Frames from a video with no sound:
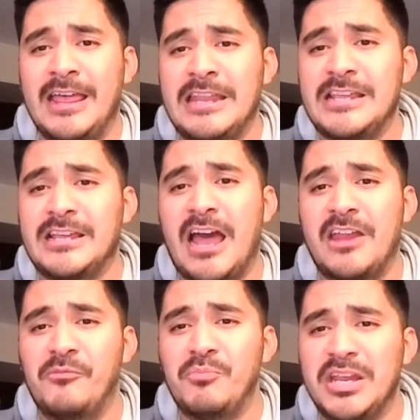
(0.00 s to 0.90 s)
any
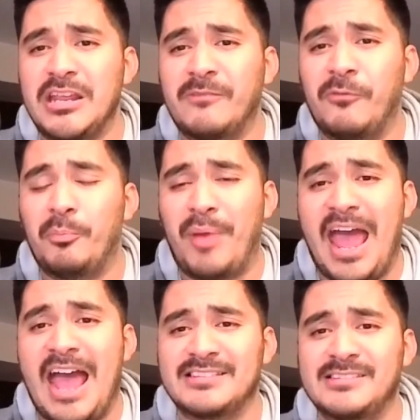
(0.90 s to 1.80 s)
kind of meaningful
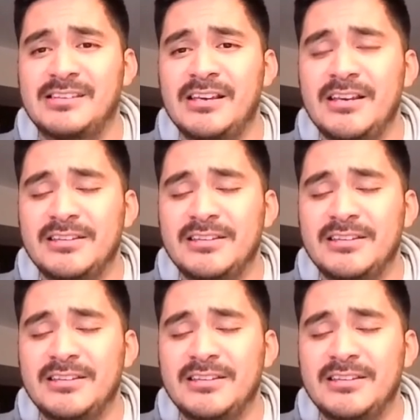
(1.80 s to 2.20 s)
pass